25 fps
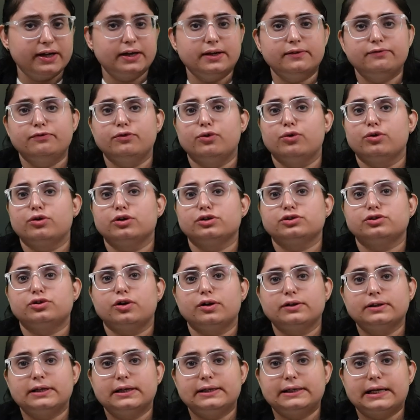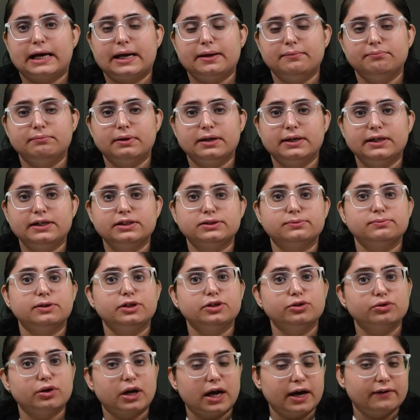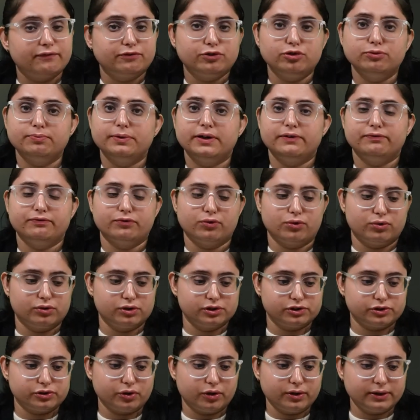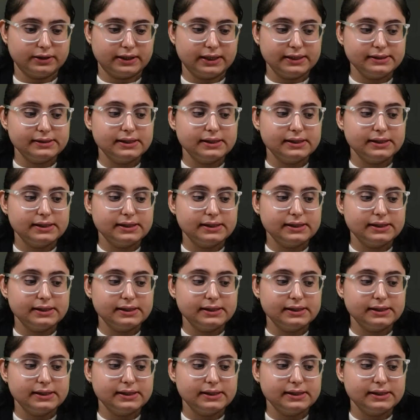very focused on the time management. You have to be focused on